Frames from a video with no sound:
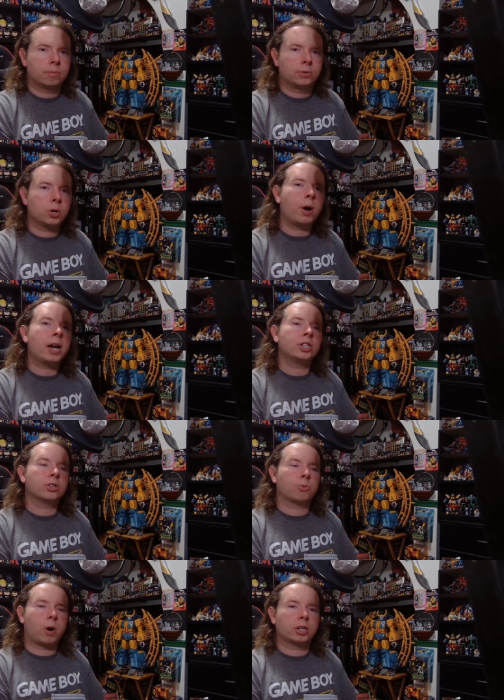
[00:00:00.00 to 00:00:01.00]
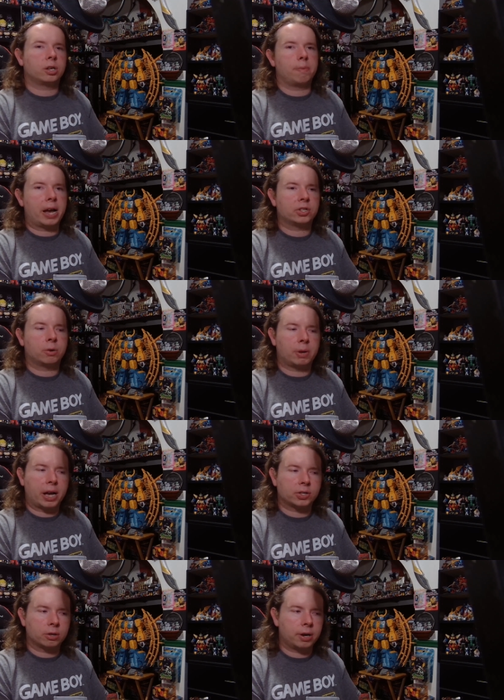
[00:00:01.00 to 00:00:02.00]
So I just watched Master
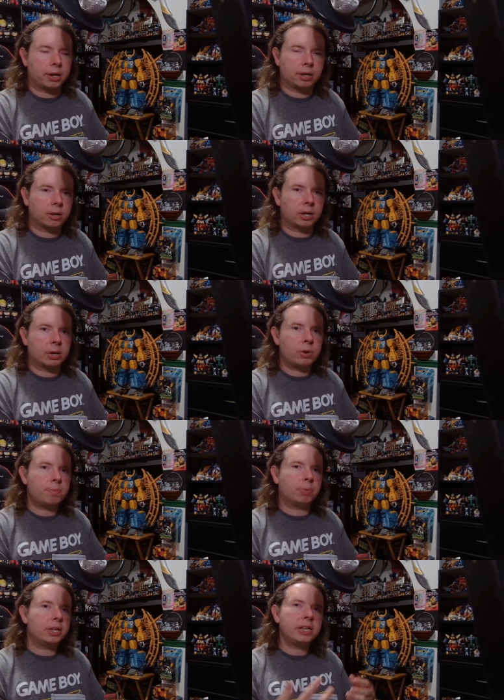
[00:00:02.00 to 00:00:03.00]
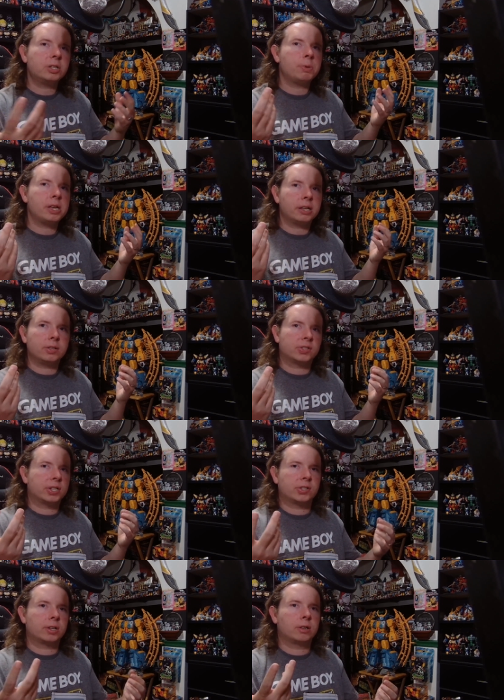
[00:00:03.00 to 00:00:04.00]
Blaster, and can, can we please be
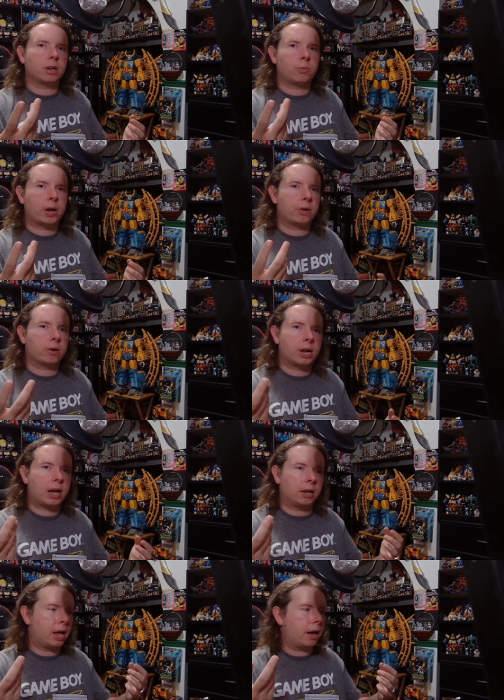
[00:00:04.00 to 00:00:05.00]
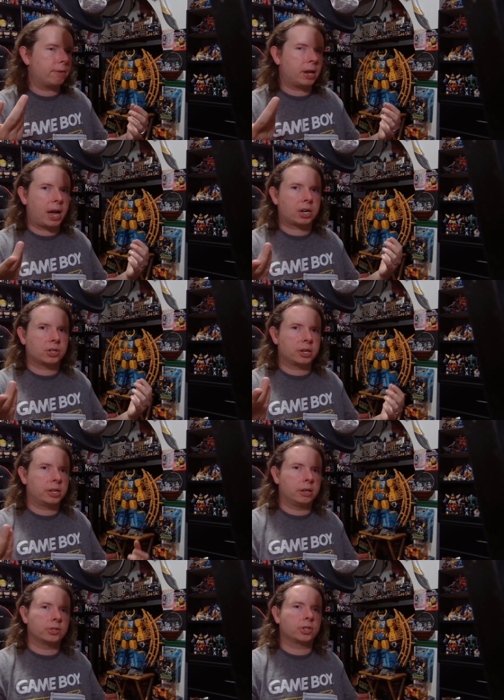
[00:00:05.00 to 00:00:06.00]
consistent on whether or not lava actually
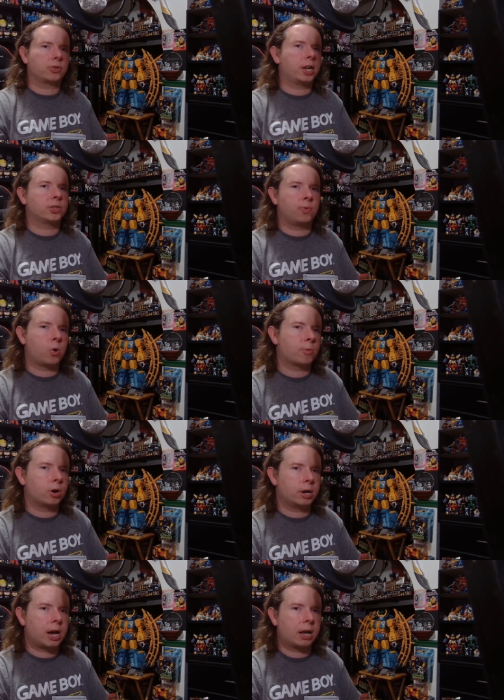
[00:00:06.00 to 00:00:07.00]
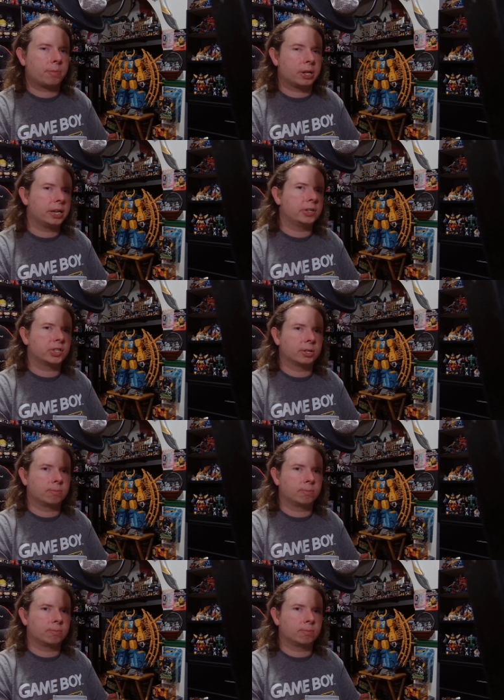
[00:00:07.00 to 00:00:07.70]
kills a Transformer or not, please?